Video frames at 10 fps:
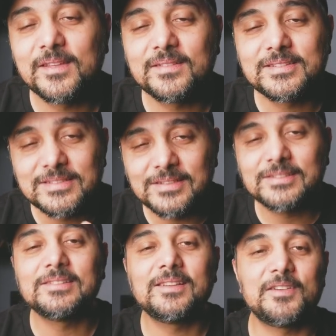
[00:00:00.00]
there's
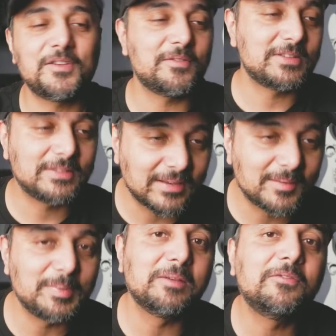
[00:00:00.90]
still a
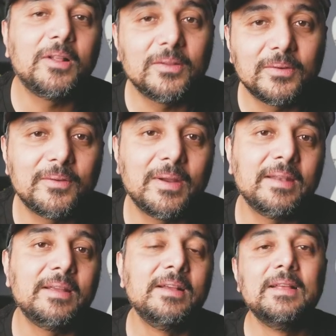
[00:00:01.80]
heuristic being followed, right?